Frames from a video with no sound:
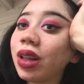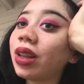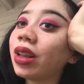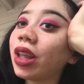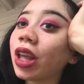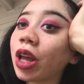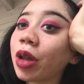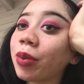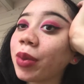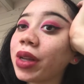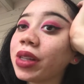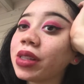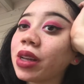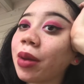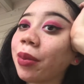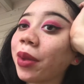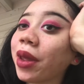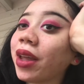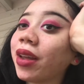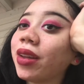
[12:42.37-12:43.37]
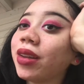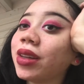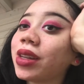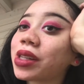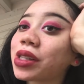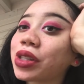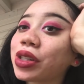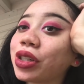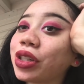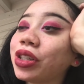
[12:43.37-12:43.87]
lay on my tummy
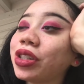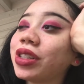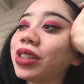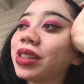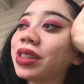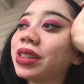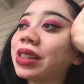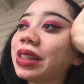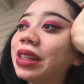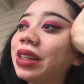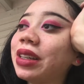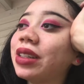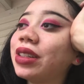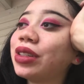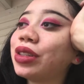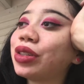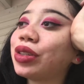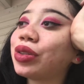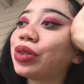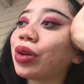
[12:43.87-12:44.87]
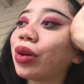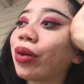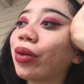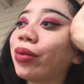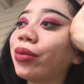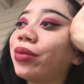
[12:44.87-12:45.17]
next to her sissy. So,